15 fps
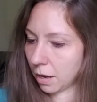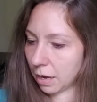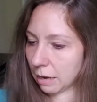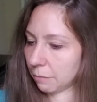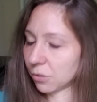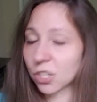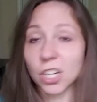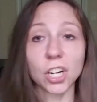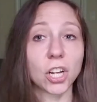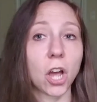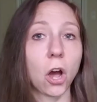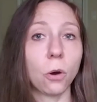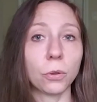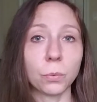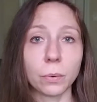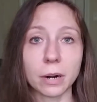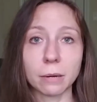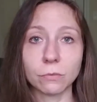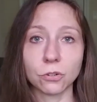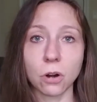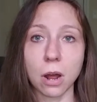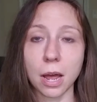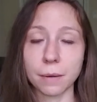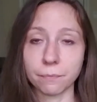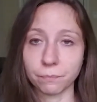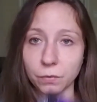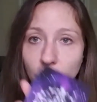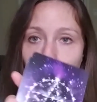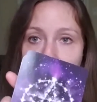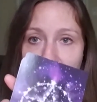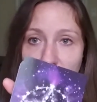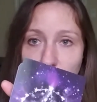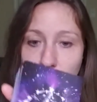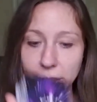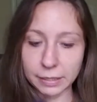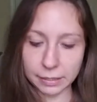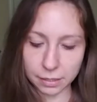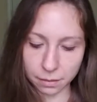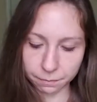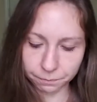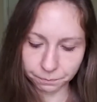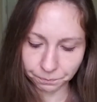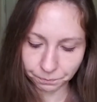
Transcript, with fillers: just going to go with where I'm drawn, which is wisdom,